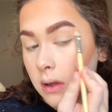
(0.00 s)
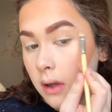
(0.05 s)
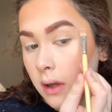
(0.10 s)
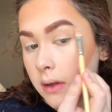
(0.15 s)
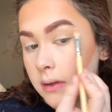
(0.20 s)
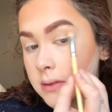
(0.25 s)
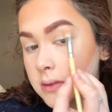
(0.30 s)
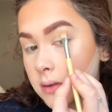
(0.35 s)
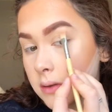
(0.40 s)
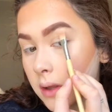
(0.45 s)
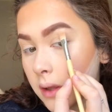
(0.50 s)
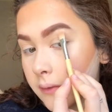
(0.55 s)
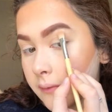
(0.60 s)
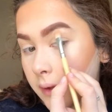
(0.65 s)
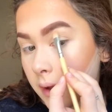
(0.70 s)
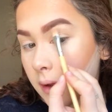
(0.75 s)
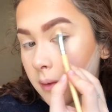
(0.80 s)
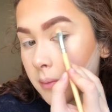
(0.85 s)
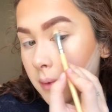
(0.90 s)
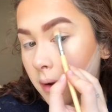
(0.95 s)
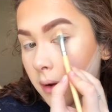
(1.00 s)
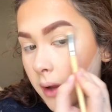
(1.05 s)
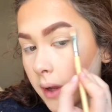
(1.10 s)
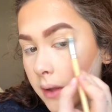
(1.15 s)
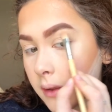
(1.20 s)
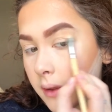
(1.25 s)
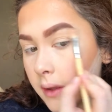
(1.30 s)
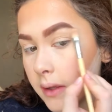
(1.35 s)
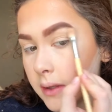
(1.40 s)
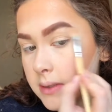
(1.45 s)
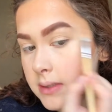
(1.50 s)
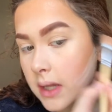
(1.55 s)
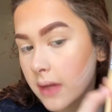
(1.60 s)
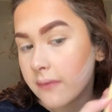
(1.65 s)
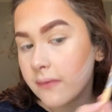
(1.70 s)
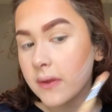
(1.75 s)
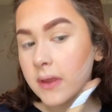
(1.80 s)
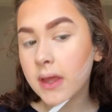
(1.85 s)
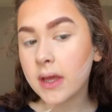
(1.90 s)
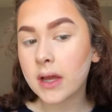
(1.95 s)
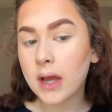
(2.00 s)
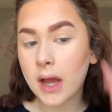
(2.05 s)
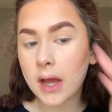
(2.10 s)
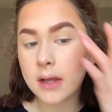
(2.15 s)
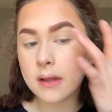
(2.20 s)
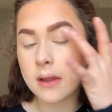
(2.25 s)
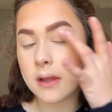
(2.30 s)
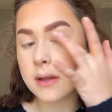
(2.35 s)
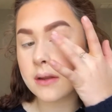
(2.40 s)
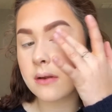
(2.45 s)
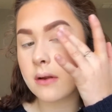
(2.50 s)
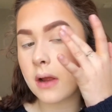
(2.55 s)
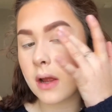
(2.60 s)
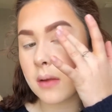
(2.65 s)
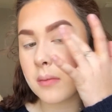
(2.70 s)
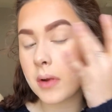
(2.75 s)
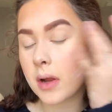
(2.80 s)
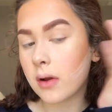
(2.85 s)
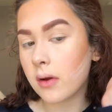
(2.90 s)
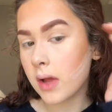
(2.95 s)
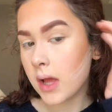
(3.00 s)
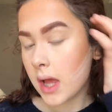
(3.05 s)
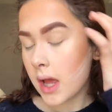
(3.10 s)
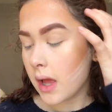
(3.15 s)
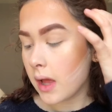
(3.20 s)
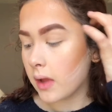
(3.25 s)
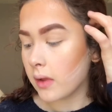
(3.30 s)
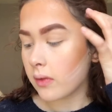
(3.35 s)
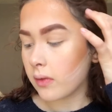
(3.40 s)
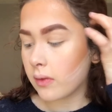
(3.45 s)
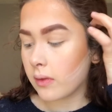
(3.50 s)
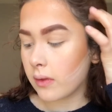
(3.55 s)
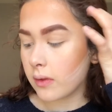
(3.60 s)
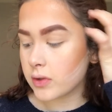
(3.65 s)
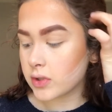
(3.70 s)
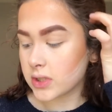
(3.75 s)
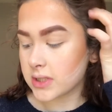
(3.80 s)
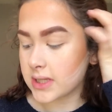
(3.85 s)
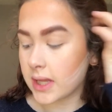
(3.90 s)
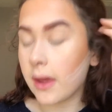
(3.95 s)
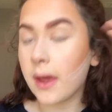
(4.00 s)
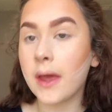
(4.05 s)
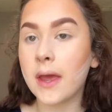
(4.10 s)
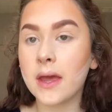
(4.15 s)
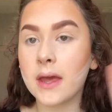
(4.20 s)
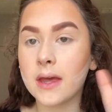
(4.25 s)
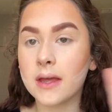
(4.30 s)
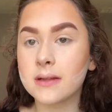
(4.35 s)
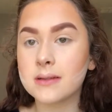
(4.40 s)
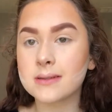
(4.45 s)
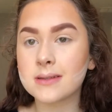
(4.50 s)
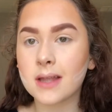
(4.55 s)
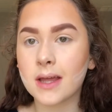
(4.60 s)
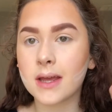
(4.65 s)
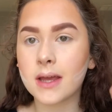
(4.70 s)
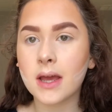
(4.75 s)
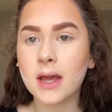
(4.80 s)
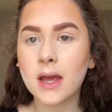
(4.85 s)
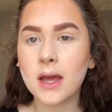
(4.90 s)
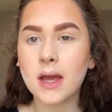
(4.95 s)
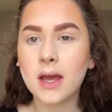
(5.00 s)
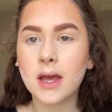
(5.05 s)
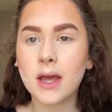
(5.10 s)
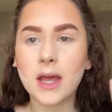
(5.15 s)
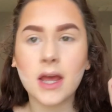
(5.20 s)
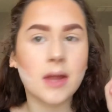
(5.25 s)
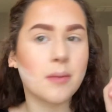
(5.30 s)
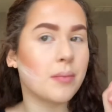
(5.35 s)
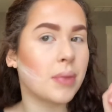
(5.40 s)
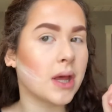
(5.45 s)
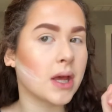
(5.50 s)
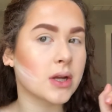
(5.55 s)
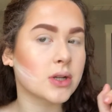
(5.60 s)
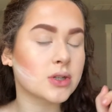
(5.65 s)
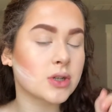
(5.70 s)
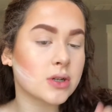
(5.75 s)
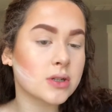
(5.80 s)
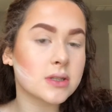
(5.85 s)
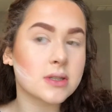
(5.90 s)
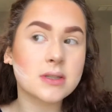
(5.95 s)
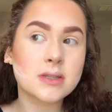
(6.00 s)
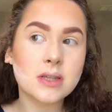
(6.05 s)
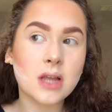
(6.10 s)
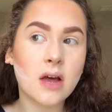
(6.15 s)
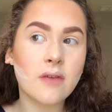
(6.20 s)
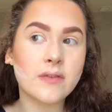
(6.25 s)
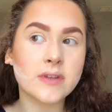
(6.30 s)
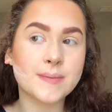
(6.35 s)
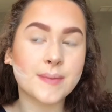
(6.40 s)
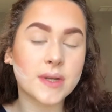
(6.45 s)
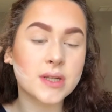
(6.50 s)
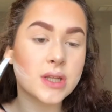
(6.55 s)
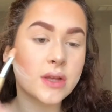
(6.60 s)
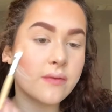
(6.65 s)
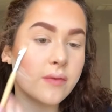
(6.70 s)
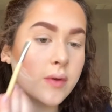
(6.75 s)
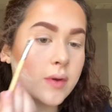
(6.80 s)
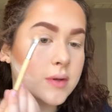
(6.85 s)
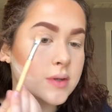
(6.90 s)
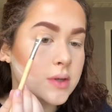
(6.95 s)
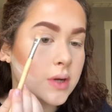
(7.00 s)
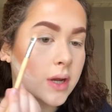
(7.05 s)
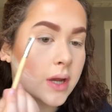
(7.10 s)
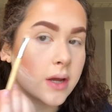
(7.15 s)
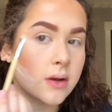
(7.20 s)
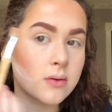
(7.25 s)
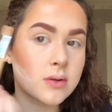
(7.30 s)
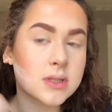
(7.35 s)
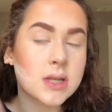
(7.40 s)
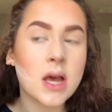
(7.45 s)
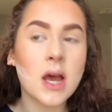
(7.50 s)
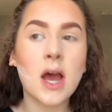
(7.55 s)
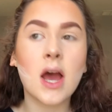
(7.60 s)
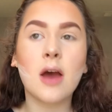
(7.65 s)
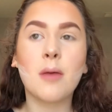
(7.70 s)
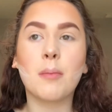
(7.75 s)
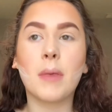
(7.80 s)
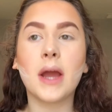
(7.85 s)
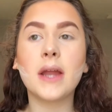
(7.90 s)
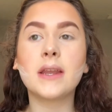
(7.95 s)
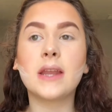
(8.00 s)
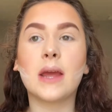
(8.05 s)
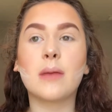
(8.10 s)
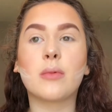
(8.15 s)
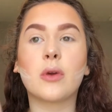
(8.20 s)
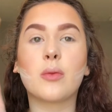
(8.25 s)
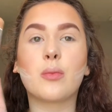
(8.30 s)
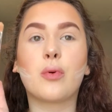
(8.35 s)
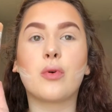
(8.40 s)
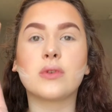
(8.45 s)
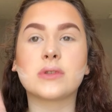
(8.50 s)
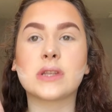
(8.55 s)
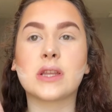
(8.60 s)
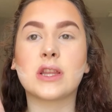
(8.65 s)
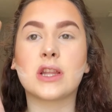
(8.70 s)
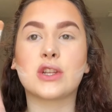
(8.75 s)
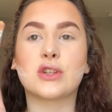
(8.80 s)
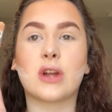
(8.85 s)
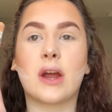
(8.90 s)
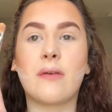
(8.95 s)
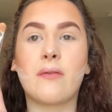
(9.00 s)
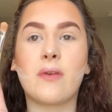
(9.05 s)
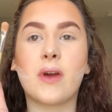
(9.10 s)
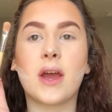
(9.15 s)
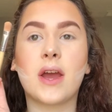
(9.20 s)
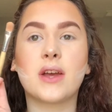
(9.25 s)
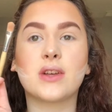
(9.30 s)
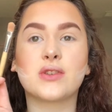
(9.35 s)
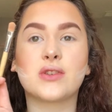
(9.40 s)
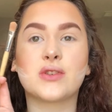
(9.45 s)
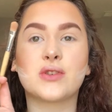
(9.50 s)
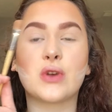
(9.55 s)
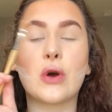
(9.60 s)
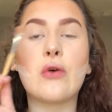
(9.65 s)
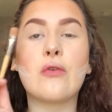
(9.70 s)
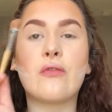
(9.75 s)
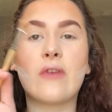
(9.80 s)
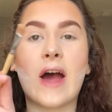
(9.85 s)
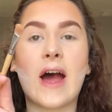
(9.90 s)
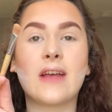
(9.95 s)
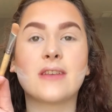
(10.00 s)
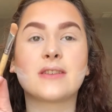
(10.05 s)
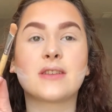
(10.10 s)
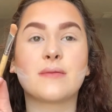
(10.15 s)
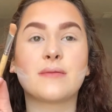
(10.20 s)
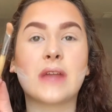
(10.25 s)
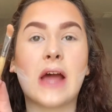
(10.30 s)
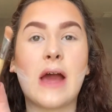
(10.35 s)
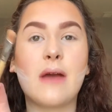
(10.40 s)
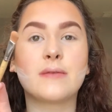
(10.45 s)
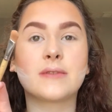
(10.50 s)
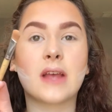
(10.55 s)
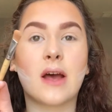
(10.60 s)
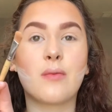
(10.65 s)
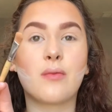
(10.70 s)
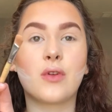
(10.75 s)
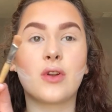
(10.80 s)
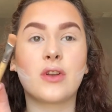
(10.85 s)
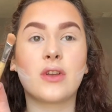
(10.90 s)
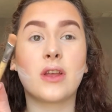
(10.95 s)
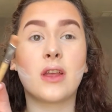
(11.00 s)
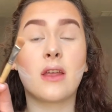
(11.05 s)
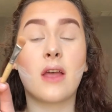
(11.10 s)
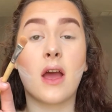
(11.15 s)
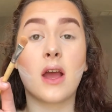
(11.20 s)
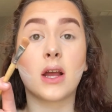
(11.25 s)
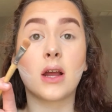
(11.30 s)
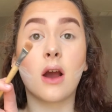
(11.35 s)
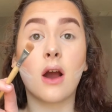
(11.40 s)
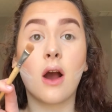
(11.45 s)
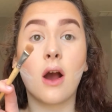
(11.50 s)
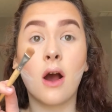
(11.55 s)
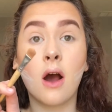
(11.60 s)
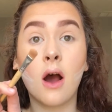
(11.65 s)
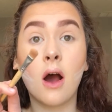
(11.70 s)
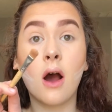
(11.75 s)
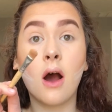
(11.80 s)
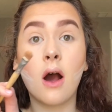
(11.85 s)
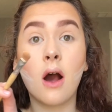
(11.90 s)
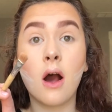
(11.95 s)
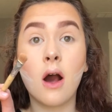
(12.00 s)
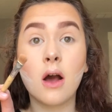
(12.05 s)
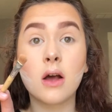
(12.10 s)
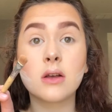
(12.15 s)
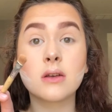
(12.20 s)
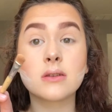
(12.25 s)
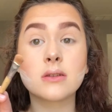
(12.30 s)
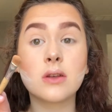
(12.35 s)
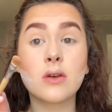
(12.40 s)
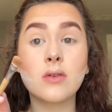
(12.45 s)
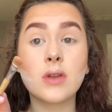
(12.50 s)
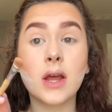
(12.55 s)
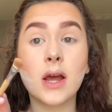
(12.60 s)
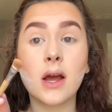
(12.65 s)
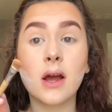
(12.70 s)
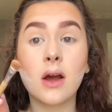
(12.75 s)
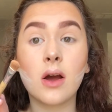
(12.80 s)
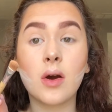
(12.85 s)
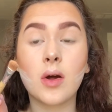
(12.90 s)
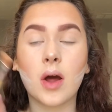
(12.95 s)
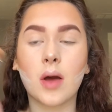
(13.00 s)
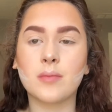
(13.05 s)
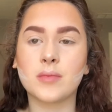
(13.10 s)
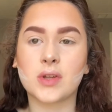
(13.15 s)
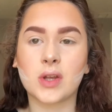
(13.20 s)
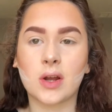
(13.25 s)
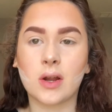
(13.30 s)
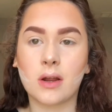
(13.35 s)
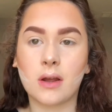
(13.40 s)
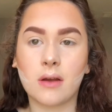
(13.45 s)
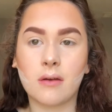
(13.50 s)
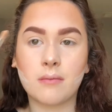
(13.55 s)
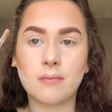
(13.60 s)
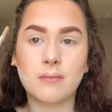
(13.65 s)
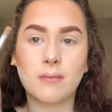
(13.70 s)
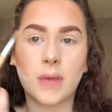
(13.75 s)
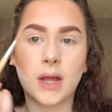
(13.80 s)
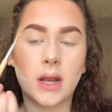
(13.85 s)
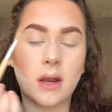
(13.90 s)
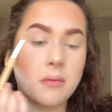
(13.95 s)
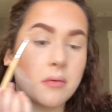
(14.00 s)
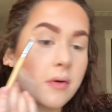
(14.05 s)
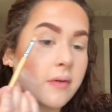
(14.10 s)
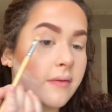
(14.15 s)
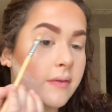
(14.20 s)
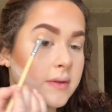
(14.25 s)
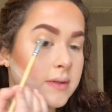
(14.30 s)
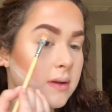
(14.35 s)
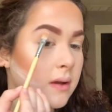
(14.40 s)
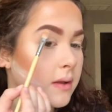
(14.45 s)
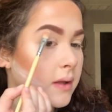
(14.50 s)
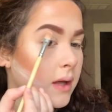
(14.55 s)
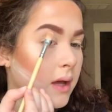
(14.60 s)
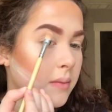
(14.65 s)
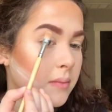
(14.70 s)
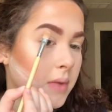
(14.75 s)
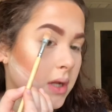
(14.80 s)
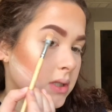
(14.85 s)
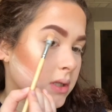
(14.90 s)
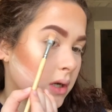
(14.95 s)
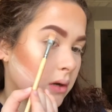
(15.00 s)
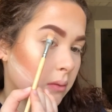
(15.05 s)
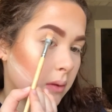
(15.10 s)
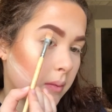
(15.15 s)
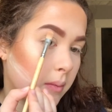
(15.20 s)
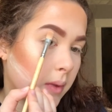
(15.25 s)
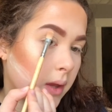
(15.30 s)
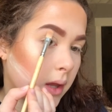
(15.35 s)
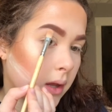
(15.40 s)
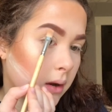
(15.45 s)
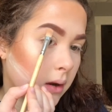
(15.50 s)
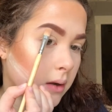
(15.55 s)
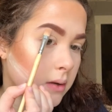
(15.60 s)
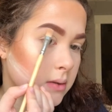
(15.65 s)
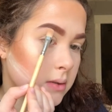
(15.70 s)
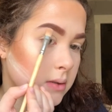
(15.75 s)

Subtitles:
I also love eyebrow highlights. I feel like highlighting your eyebrow just hits, like in pictures and stuff, especially if you use your angles. My neighbor pulls in the driveway so fast sometimes, I'm literally like, slow down. I'm sorry, my neighbor, if you saw that. I'm not trying to be mean.